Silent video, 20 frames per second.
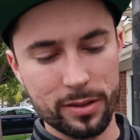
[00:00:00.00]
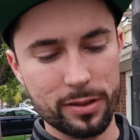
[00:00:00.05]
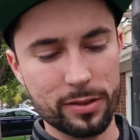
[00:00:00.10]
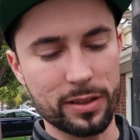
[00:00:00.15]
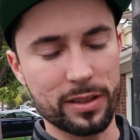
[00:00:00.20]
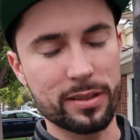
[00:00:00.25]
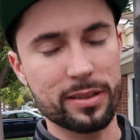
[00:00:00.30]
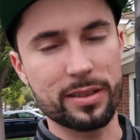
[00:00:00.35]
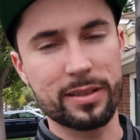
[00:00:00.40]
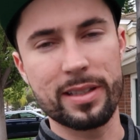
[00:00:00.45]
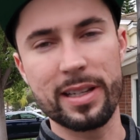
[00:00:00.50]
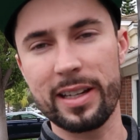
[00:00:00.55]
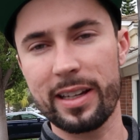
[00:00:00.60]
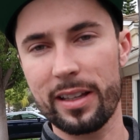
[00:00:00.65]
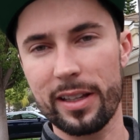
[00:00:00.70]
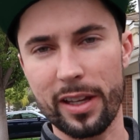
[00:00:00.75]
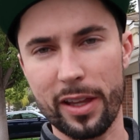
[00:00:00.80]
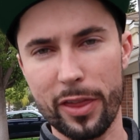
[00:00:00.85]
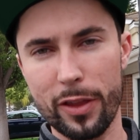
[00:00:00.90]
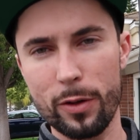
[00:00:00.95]
So this is
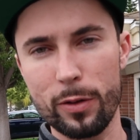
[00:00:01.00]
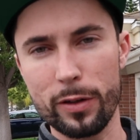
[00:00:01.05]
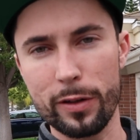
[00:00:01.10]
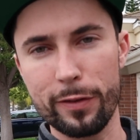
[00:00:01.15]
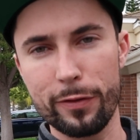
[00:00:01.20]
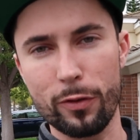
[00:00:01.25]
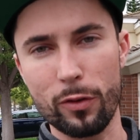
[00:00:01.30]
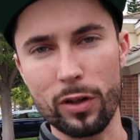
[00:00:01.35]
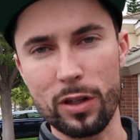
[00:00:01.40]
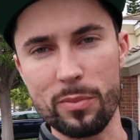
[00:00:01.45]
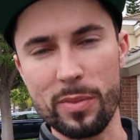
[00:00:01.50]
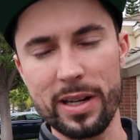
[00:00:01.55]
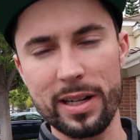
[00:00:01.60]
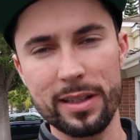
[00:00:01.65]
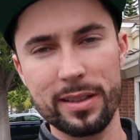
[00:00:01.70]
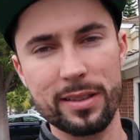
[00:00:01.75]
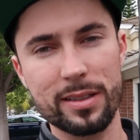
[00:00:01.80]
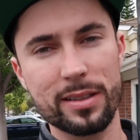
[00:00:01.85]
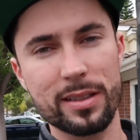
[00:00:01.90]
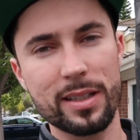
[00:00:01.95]
taking like 30 to 40
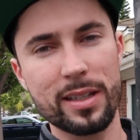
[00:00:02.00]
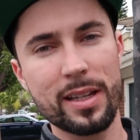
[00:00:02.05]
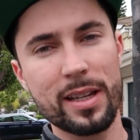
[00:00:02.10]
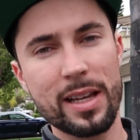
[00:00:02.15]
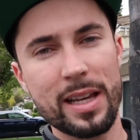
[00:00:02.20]
minutes.